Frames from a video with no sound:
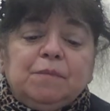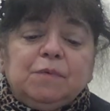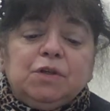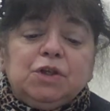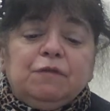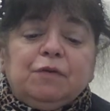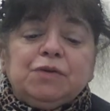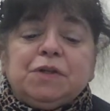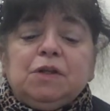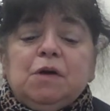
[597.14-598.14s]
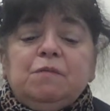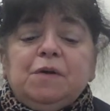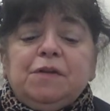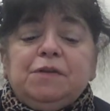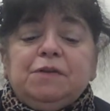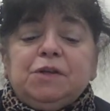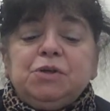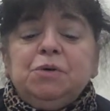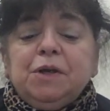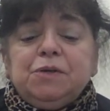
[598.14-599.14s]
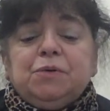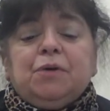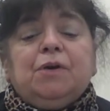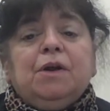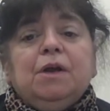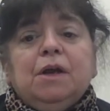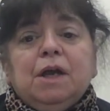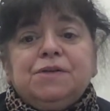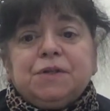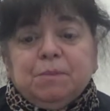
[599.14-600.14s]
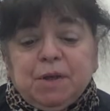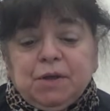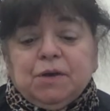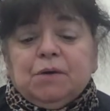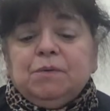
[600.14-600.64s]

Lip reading: she falls in love with the Toreador, Escamillo.